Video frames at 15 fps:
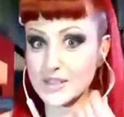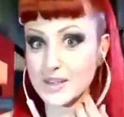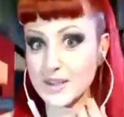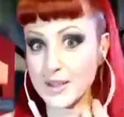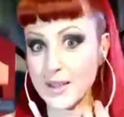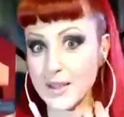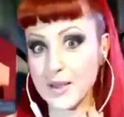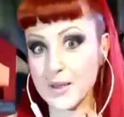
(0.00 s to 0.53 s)

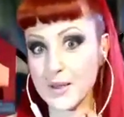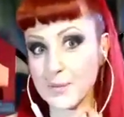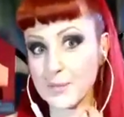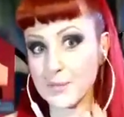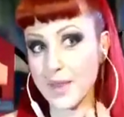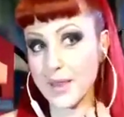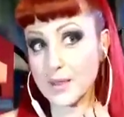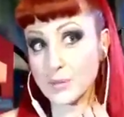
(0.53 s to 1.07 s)

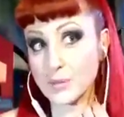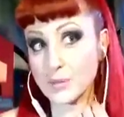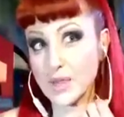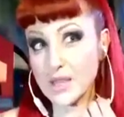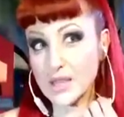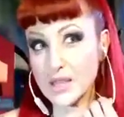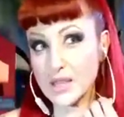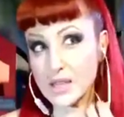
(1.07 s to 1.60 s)
And
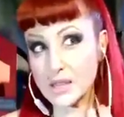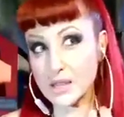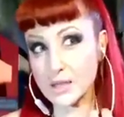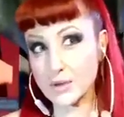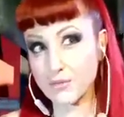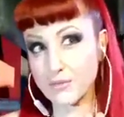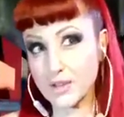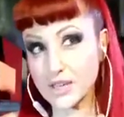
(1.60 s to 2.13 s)
with
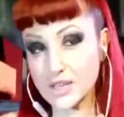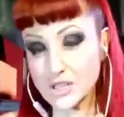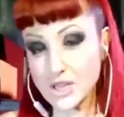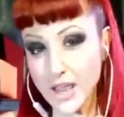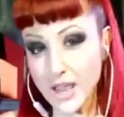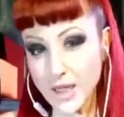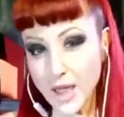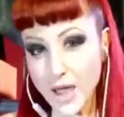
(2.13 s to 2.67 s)
the fetish
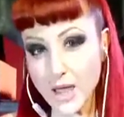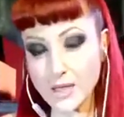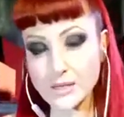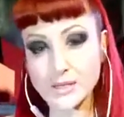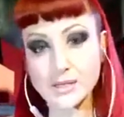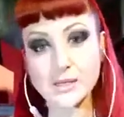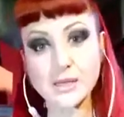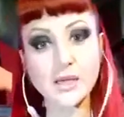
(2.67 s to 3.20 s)

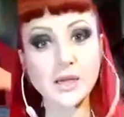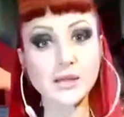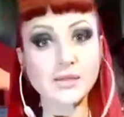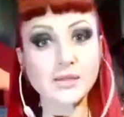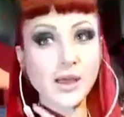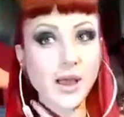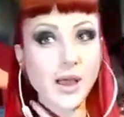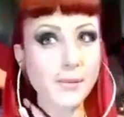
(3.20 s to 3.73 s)
haircuts,
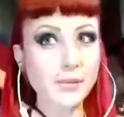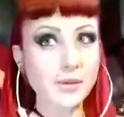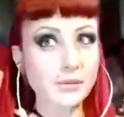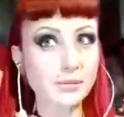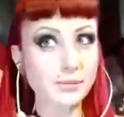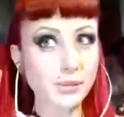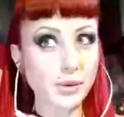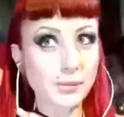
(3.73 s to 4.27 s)
that
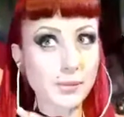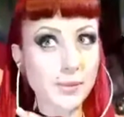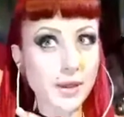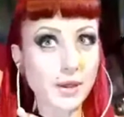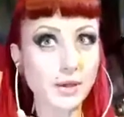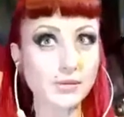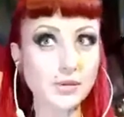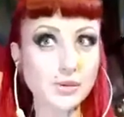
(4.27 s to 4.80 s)
happened probably
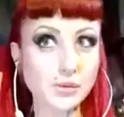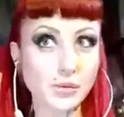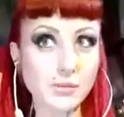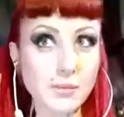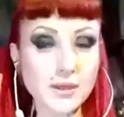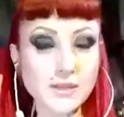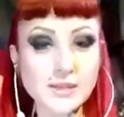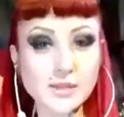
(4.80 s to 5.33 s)
about over 12
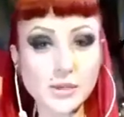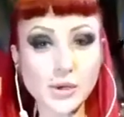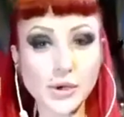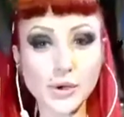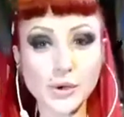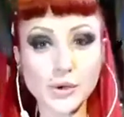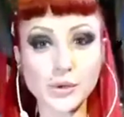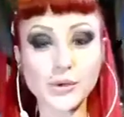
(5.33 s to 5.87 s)
months
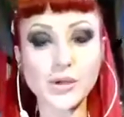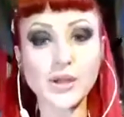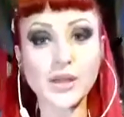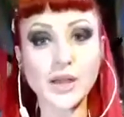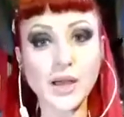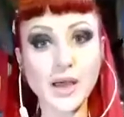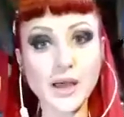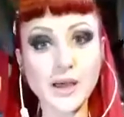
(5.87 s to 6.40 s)
ago.
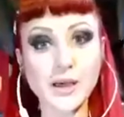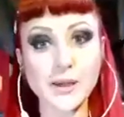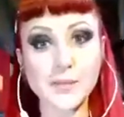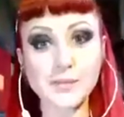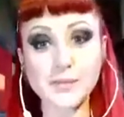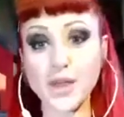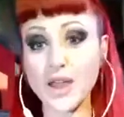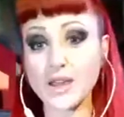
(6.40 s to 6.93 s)

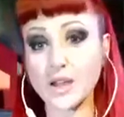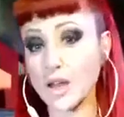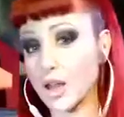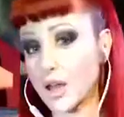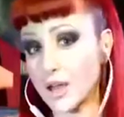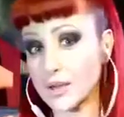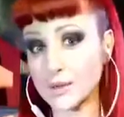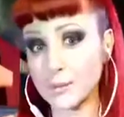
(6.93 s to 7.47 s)
I had a
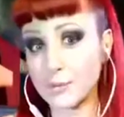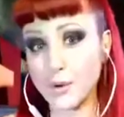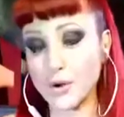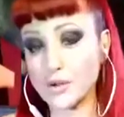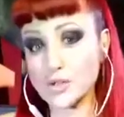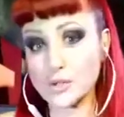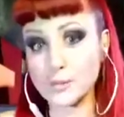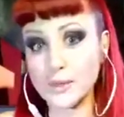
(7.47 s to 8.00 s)
client
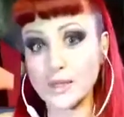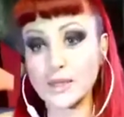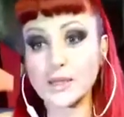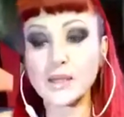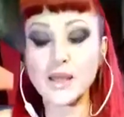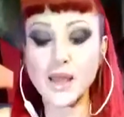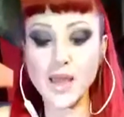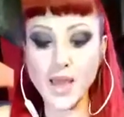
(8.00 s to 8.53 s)
approach me,
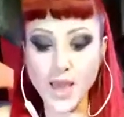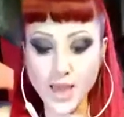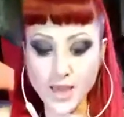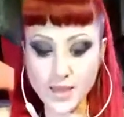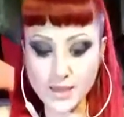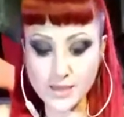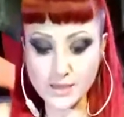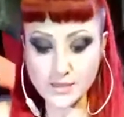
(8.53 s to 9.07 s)

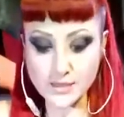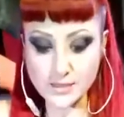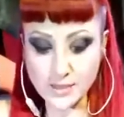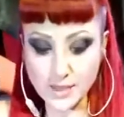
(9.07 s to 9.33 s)
and